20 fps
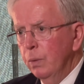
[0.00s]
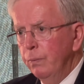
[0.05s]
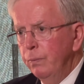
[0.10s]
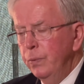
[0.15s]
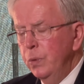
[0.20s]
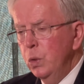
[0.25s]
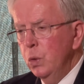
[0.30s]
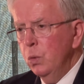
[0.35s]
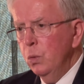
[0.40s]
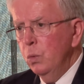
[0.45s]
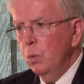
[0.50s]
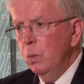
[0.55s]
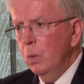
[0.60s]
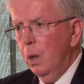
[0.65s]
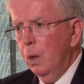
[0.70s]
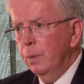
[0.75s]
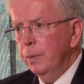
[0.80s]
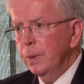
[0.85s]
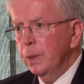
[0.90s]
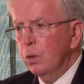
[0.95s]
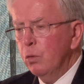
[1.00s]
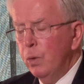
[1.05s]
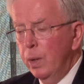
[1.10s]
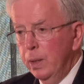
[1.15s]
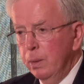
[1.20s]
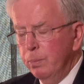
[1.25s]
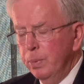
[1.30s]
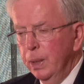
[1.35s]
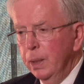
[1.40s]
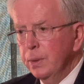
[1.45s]
a view on the
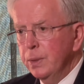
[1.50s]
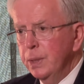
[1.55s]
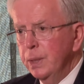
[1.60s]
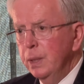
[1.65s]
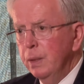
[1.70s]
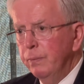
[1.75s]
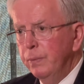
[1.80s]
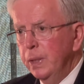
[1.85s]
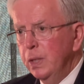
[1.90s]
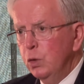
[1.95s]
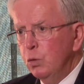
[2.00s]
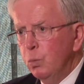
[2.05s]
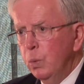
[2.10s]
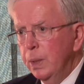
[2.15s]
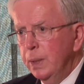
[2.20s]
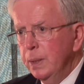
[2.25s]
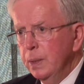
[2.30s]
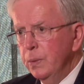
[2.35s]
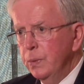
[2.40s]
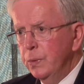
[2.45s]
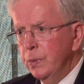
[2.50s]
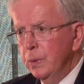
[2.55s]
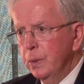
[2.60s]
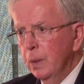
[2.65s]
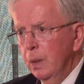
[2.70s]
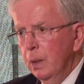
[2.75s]
credibility of each witness